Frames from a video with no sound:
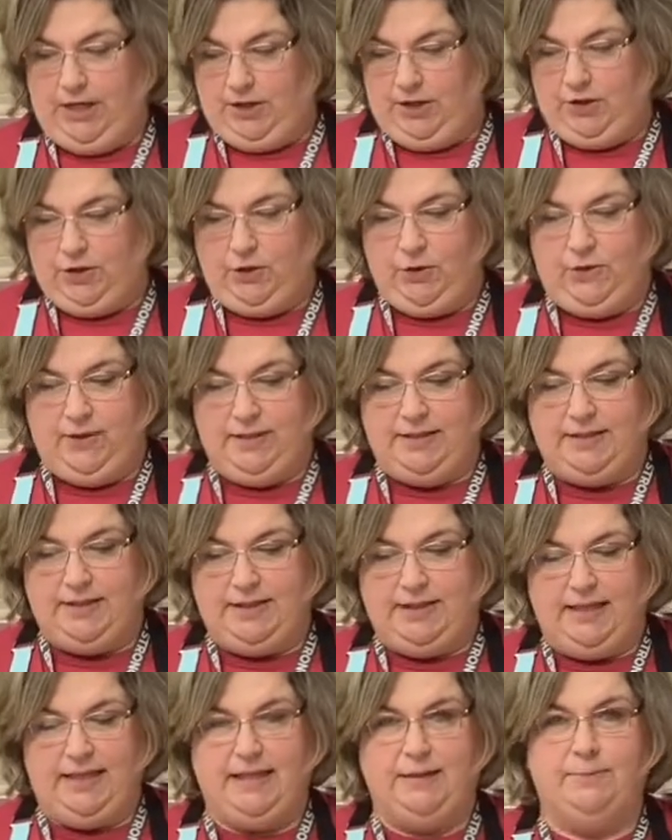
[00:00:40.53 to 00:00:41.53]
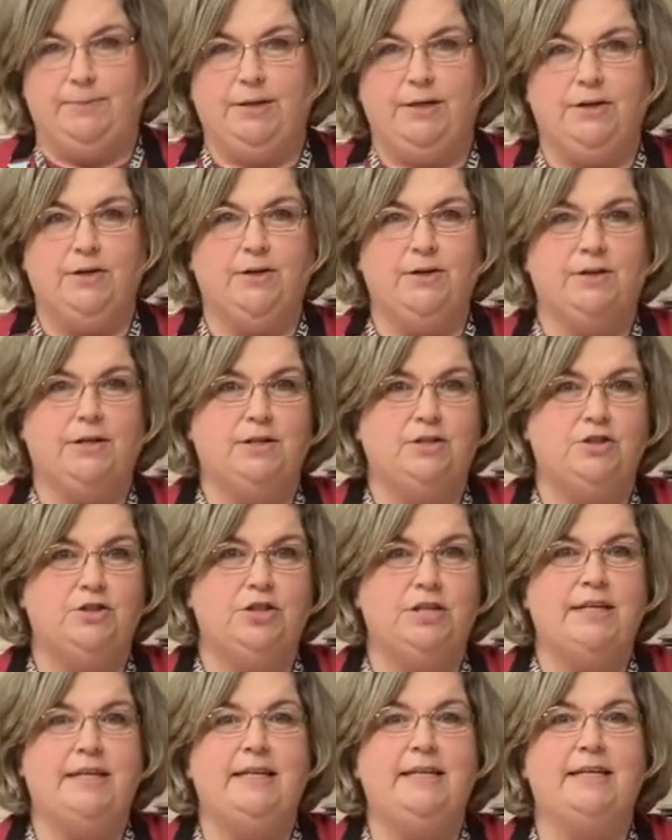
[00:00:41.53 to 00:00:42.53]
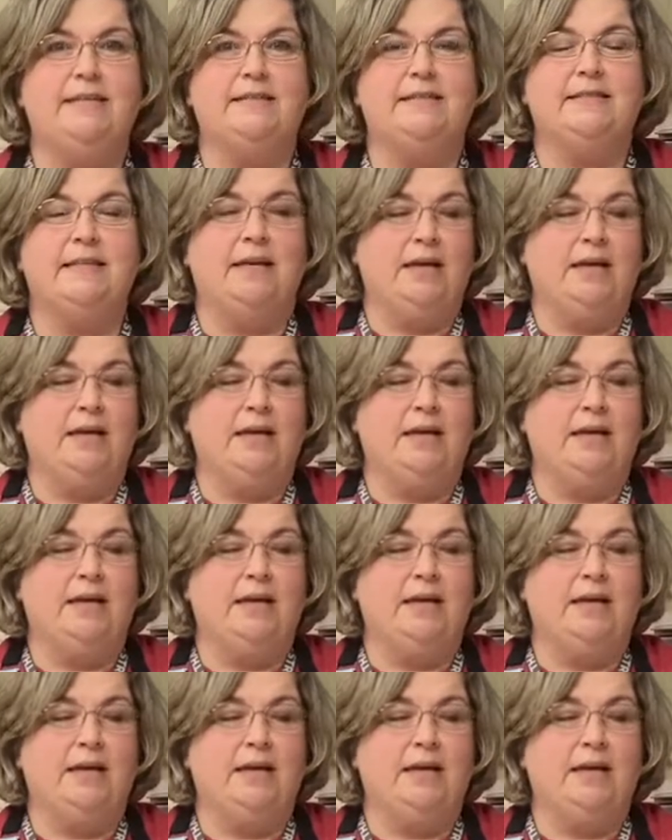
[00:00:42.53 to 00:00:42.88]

You're going to need milk, cheese,